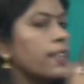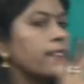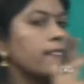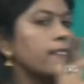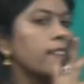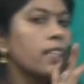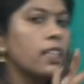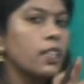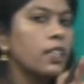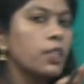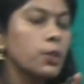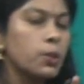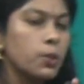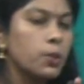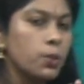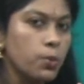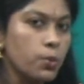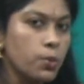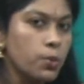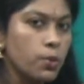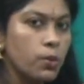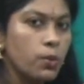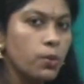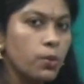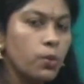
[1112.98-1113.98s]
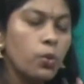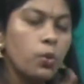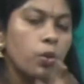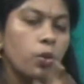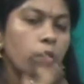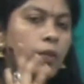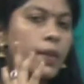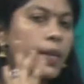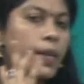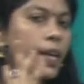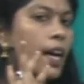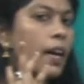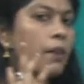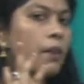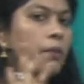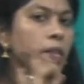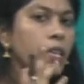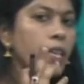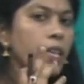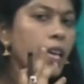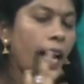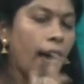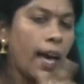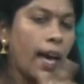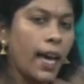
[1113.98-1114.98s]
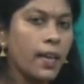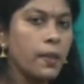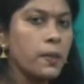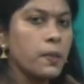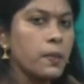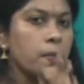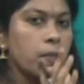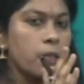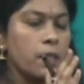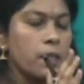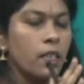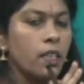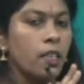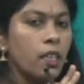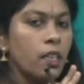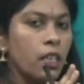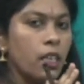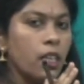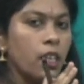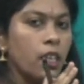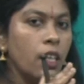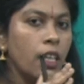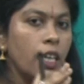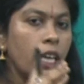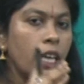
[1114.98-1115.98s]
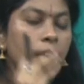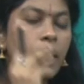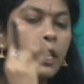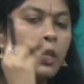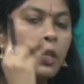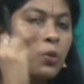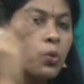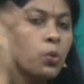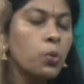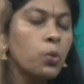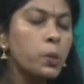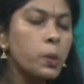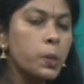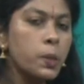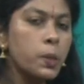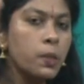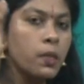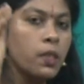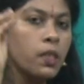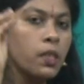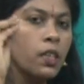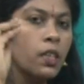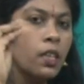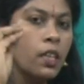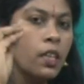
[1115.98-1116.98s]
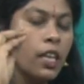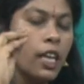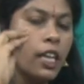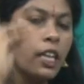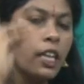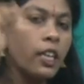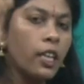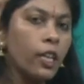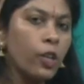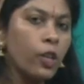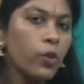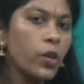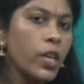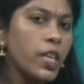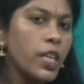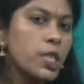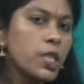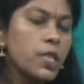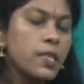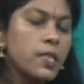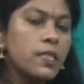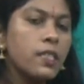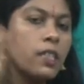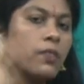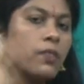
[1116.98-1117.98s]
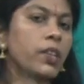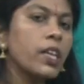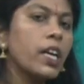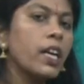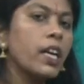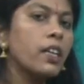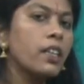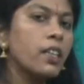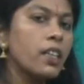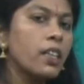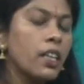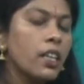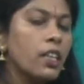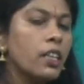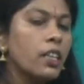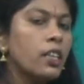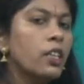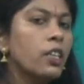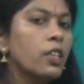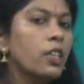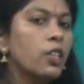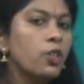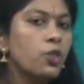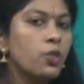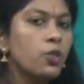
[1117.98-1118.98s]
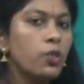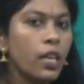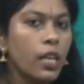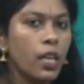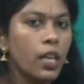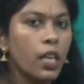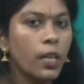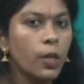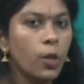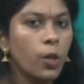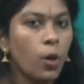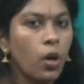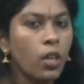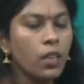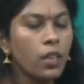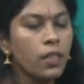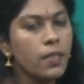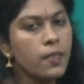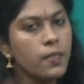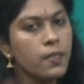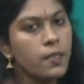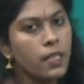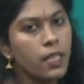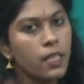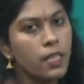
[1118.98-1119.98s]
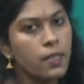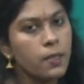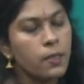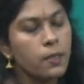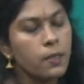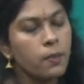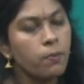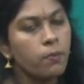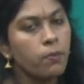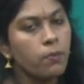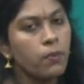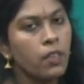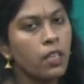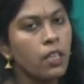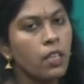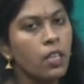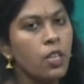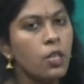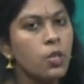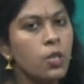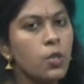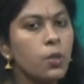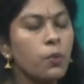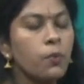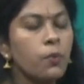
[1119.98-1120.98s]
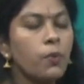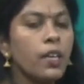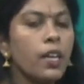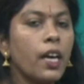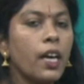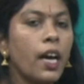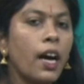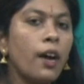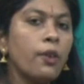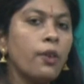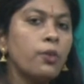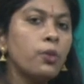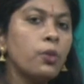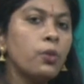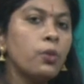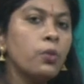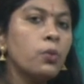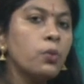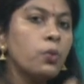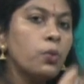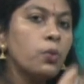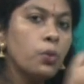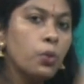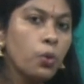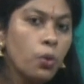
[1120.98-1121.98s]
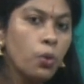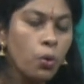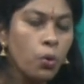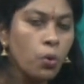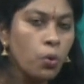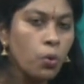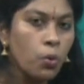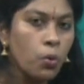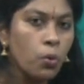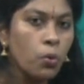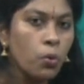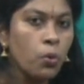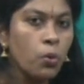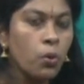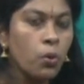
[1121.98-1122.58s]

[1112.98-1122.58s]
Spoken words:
ethical issues. Don't we have any acts, any rules, any regulations in our country to regulate all these things? So we have to know,